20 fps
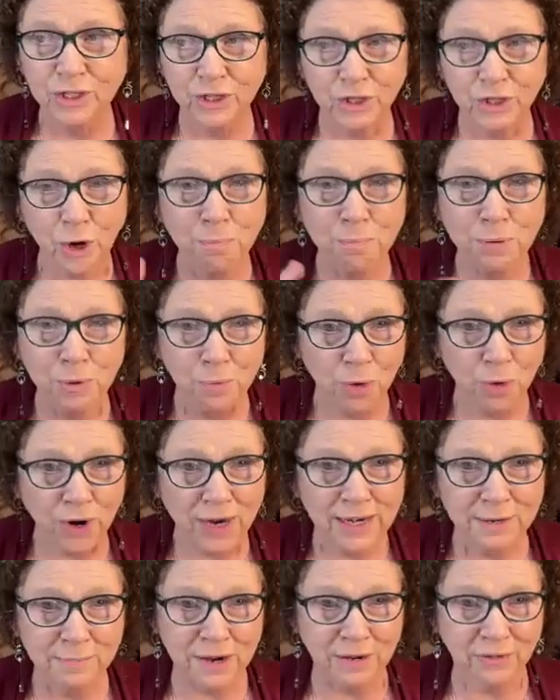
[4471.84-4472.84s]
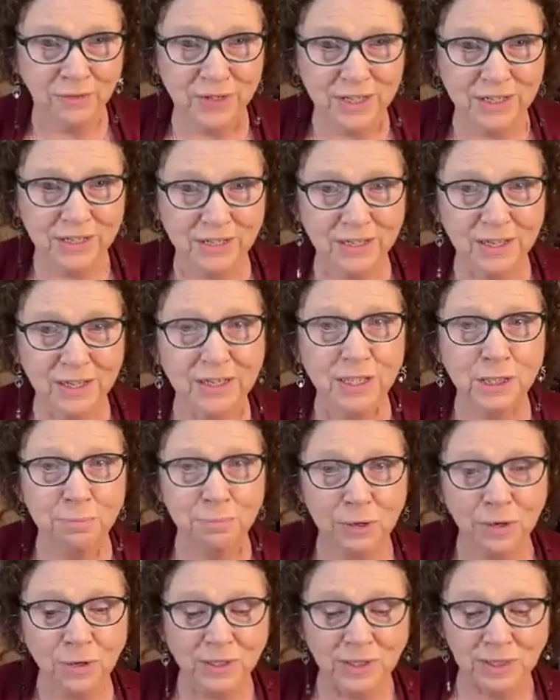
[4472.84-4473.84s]
Don't be worried about this.
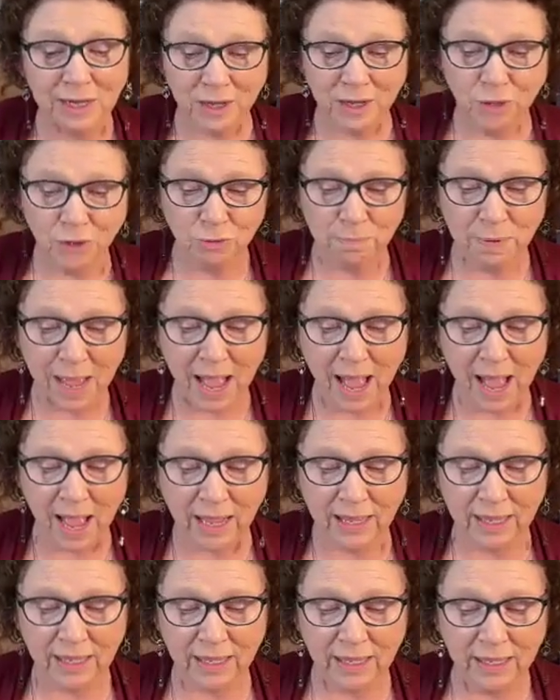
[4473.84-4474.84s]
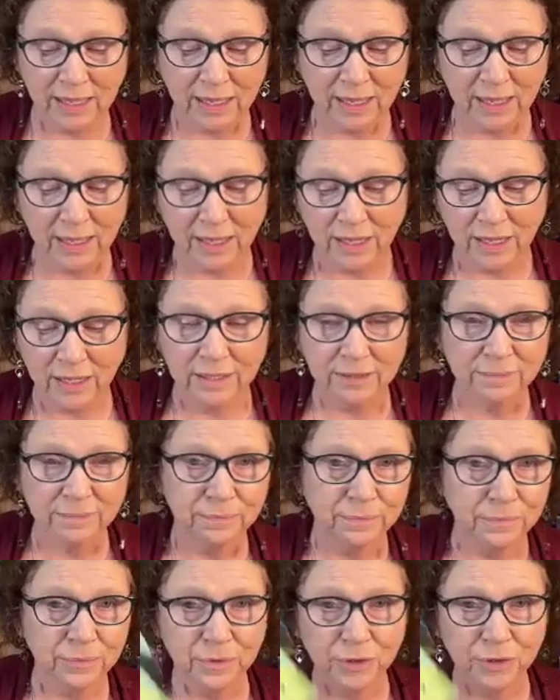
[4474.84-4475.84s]
Spirit's got your back.
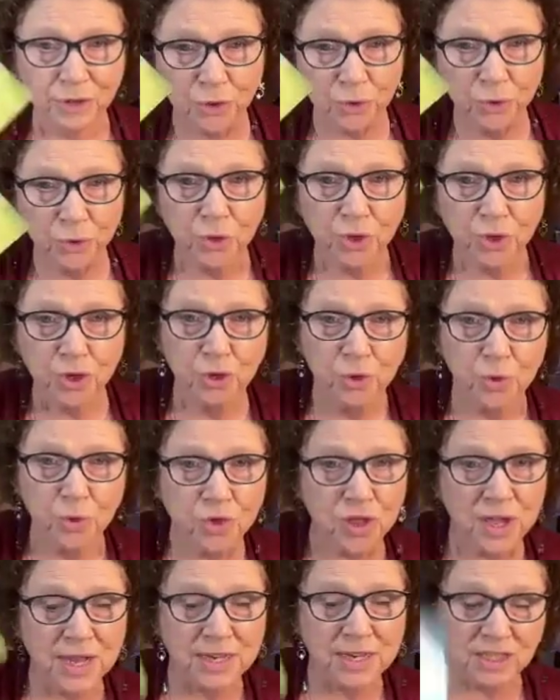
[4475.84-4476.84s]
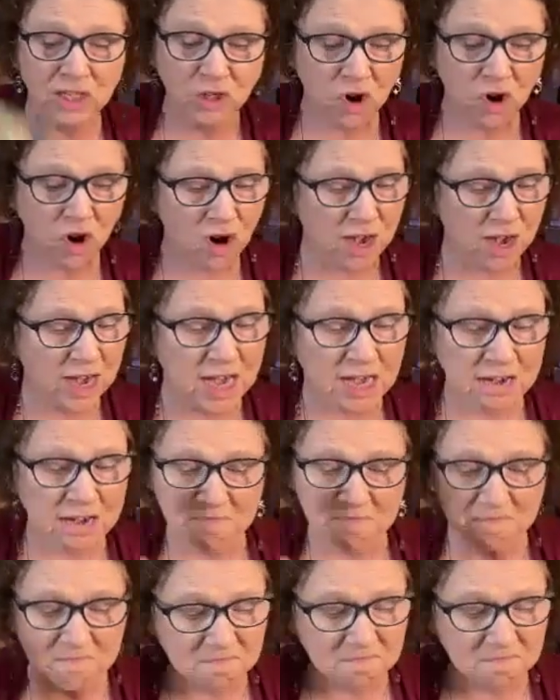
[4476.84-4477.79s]
Truth, new things starting.